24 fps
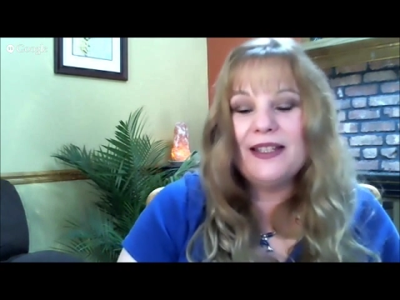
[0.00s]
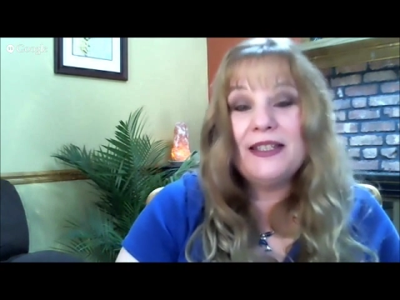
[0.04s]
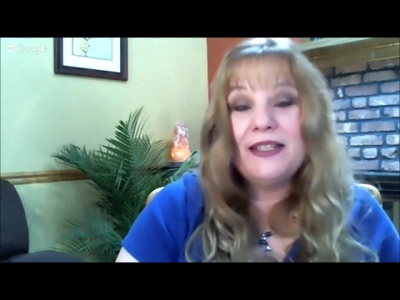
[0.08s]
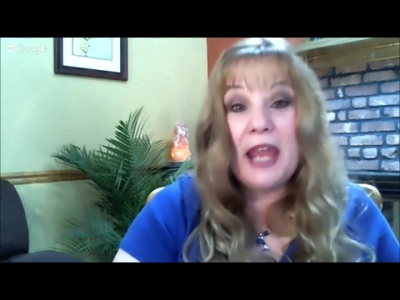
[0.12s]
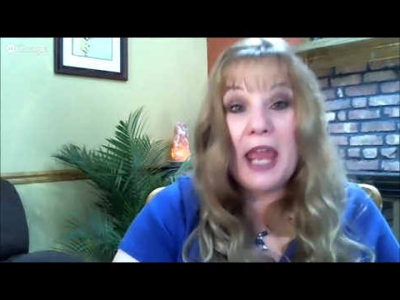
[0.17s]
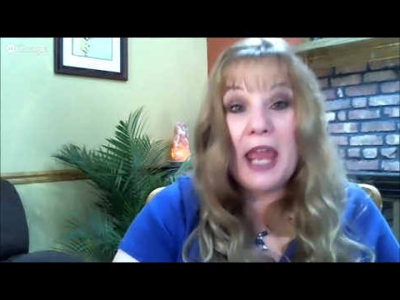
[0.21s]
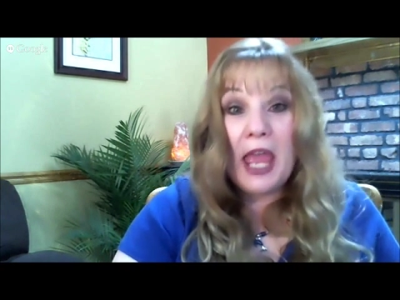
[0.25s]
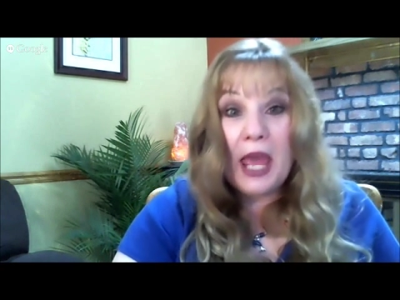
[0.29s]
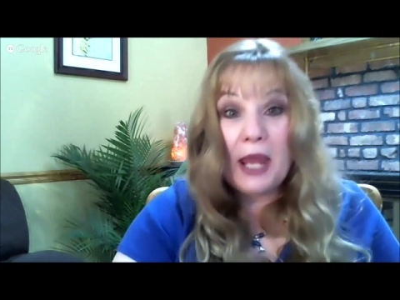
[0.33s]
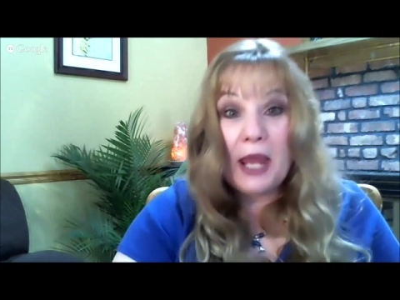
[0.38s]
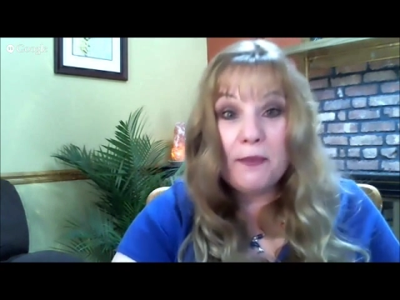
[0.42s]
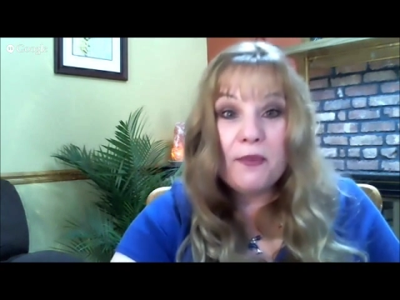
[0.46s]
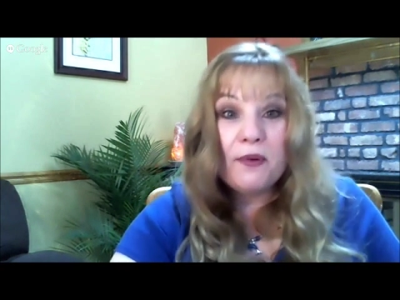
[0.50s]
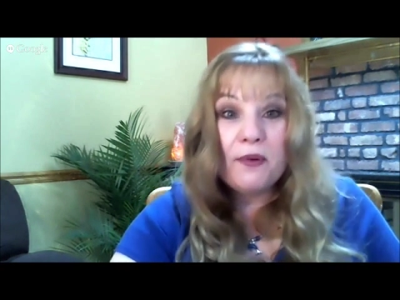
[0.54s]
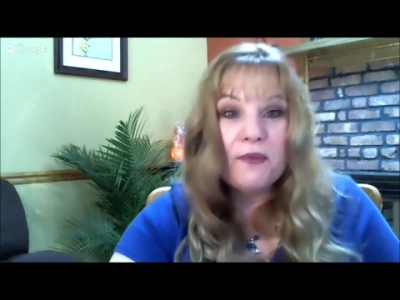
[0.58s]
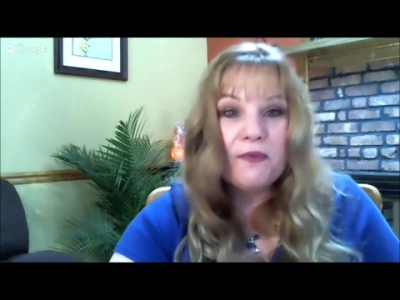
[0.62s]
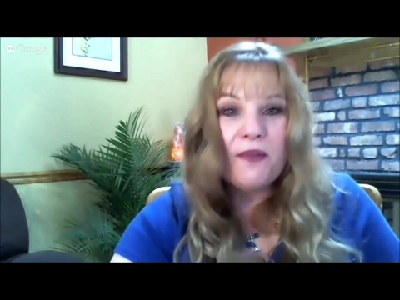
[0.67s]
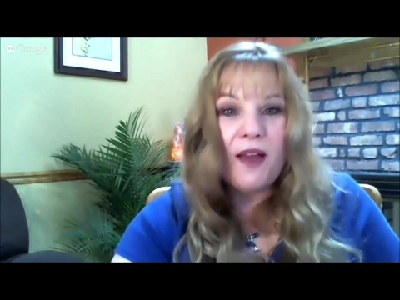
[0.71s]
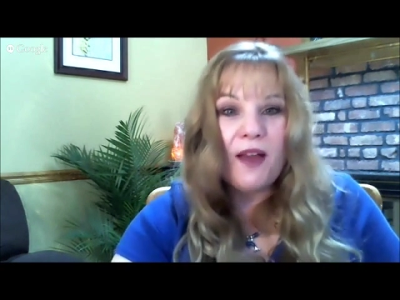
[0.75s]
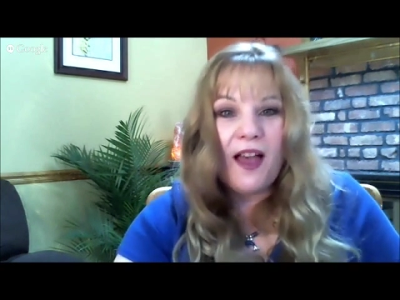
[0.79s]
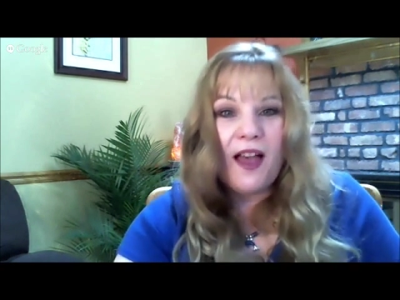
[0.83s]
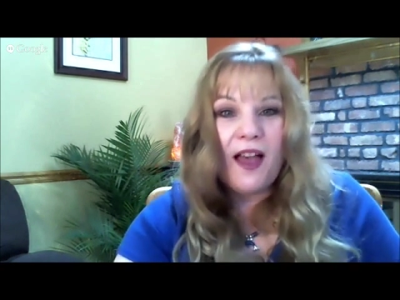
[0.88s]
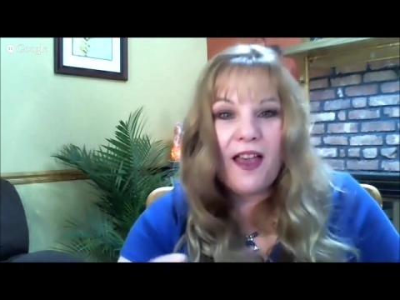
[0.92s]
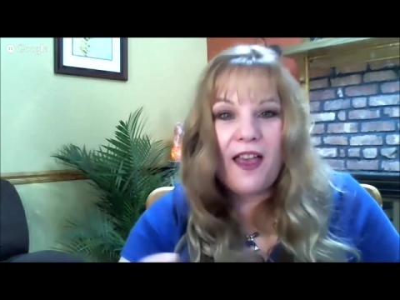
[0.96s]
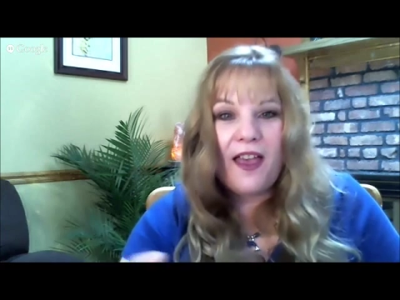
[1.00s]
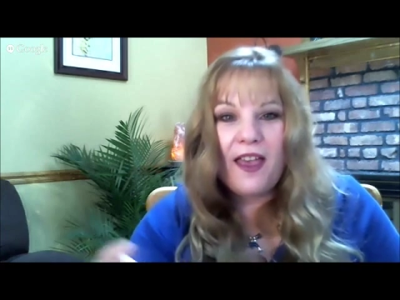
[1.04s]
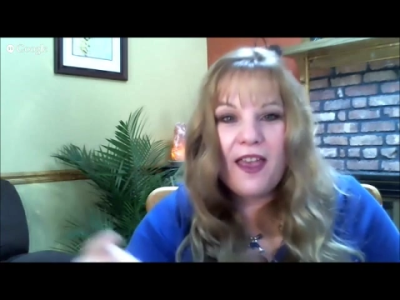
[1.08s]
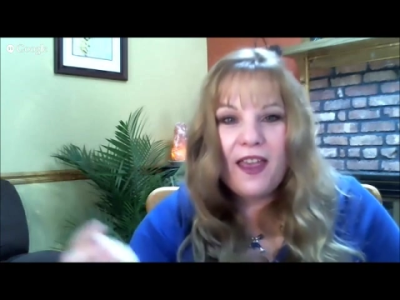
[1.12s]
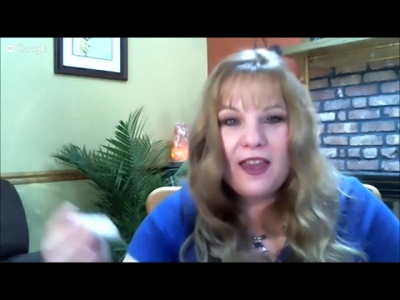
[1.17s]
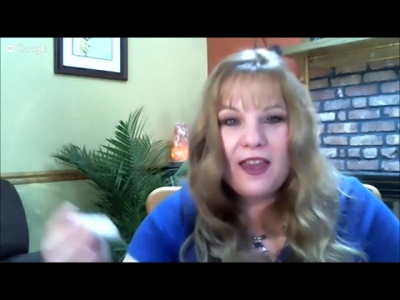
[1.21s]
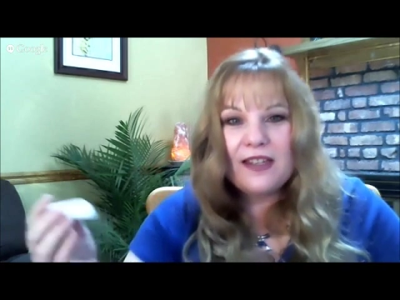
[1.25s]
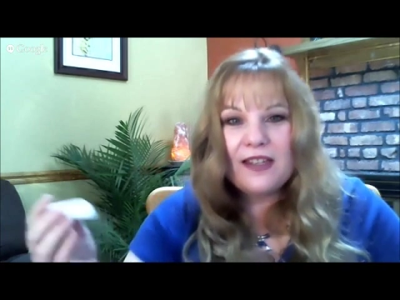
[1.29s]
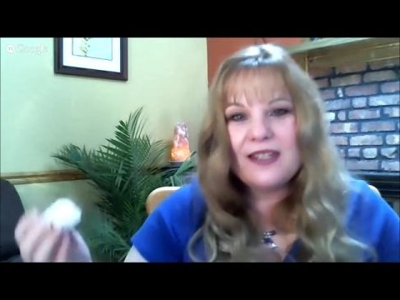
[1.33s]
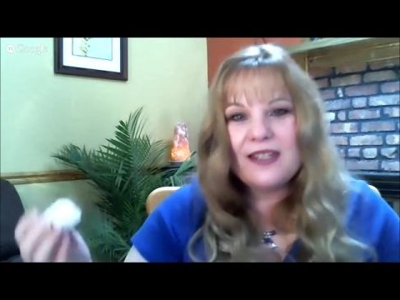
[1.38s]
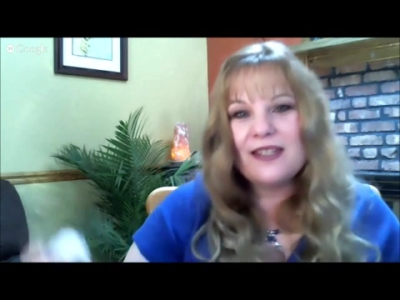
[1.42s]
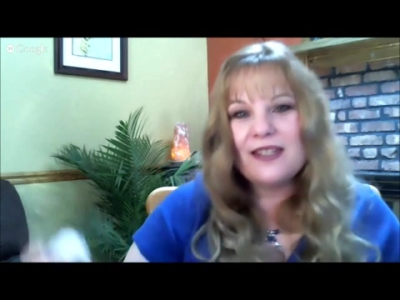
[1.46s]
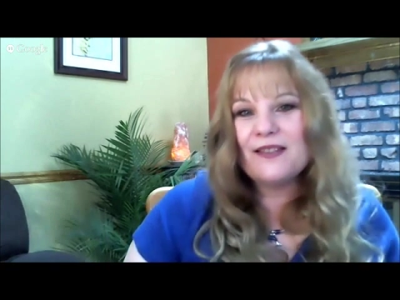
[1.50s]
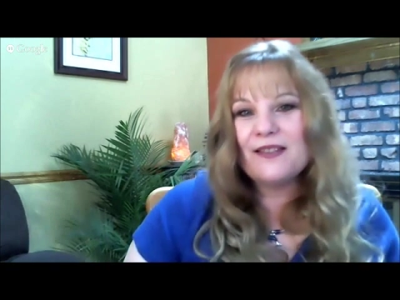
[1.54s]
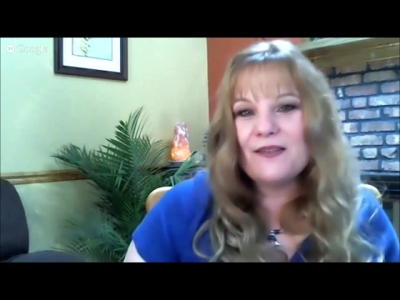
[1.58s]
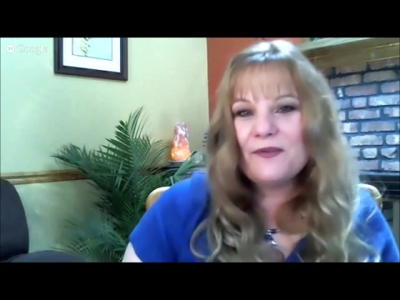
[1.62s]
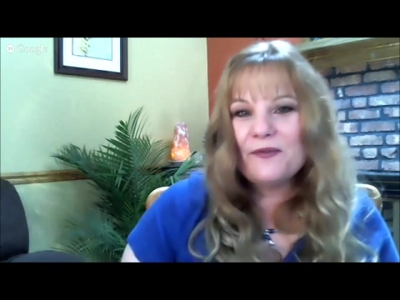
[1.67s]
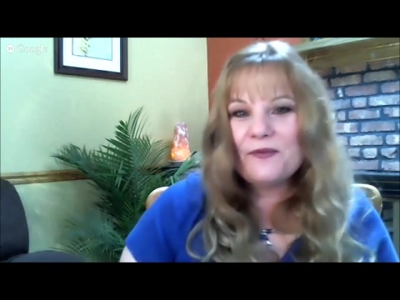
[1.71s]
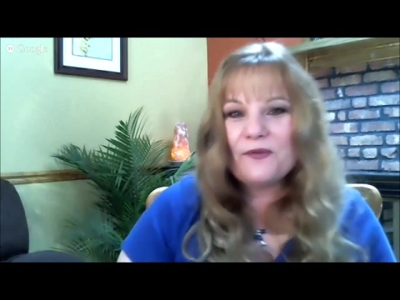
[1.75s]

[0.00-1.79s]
Danbarite.